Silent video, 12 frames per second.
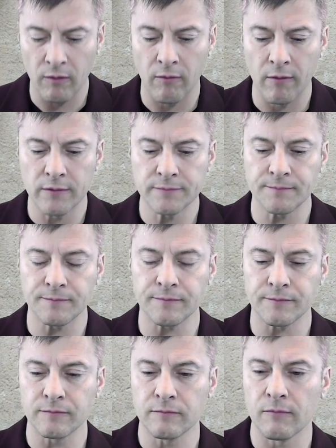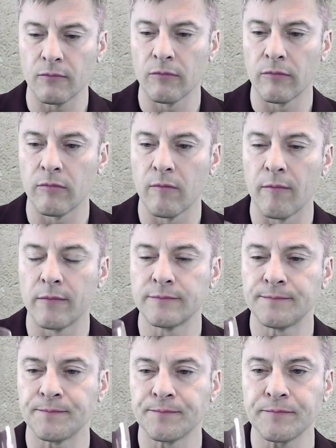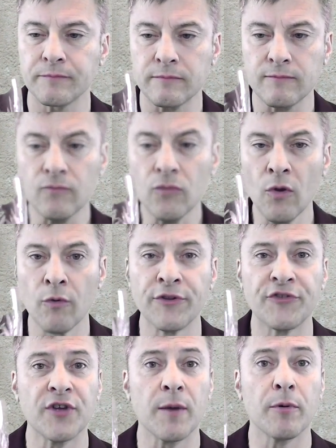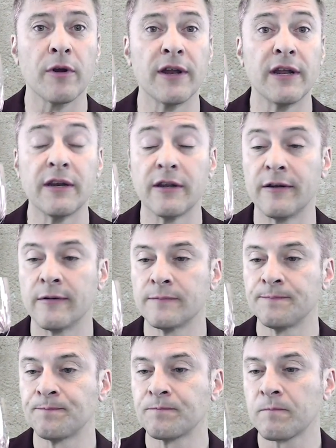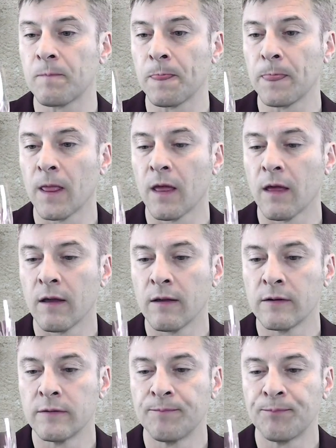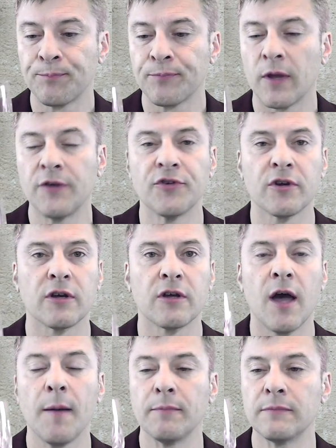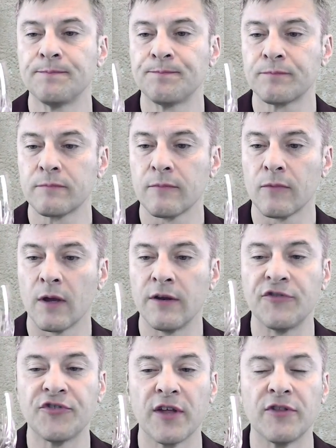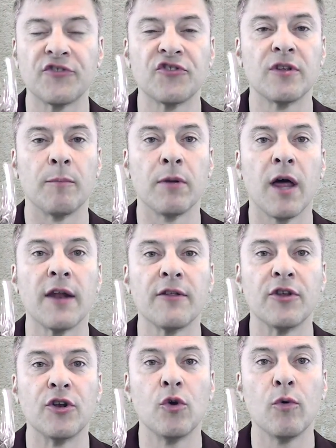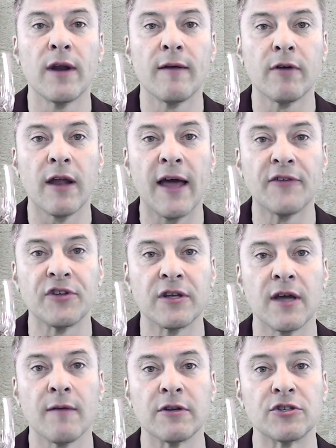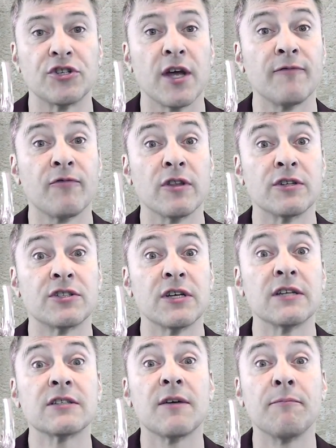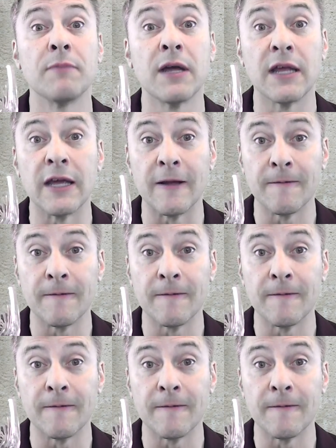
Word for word: and Lord, when the supper had ended, he took a cup and he said, "This is the blood of the new and everlasting covenant, shed for the sins of many."